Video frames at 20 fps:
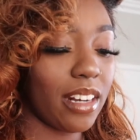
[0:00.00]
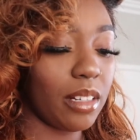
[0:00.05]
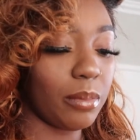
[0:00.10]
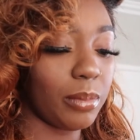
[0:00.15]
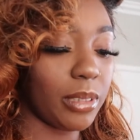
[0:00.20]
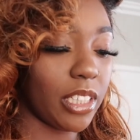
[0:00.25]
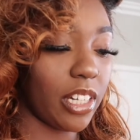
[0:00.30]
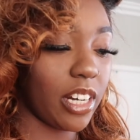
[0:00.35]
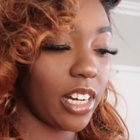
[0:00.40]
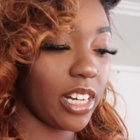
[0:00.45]
I'm
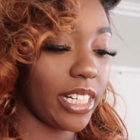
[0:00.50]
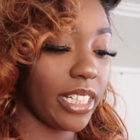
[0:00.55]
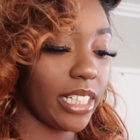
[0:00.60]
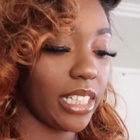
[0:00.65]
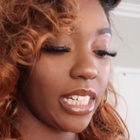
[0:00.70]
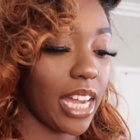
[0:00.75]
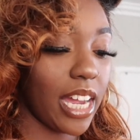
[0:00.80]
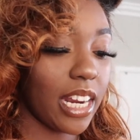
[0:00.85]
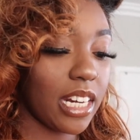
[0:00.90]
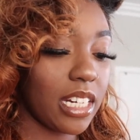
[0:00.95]

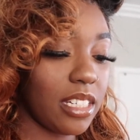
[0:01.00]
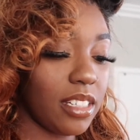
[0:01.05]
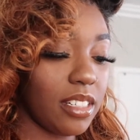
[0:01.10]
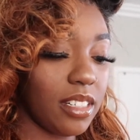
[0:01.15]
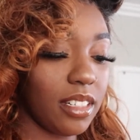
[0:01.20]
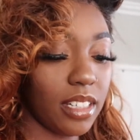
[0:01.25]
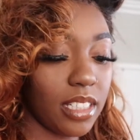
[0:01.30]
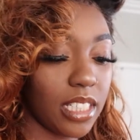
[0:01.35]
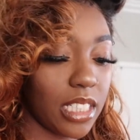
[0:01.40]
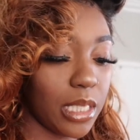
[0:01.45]
sorry. I,
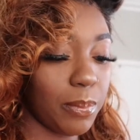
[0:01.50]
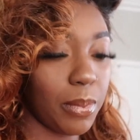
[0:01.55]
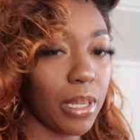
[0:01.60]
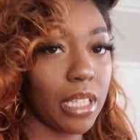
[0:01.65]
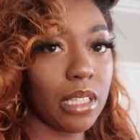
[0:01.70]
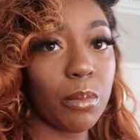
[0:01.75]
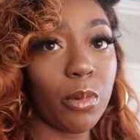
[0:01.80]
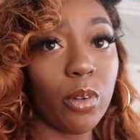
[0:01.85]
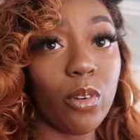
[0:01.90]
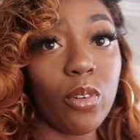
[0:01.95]
I just be in
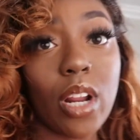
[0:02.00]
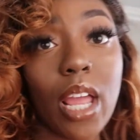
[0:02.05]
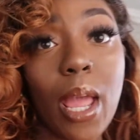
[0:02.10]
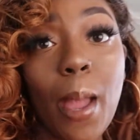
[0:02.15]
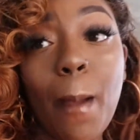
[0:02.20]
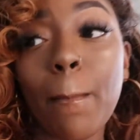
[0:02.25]
the mood.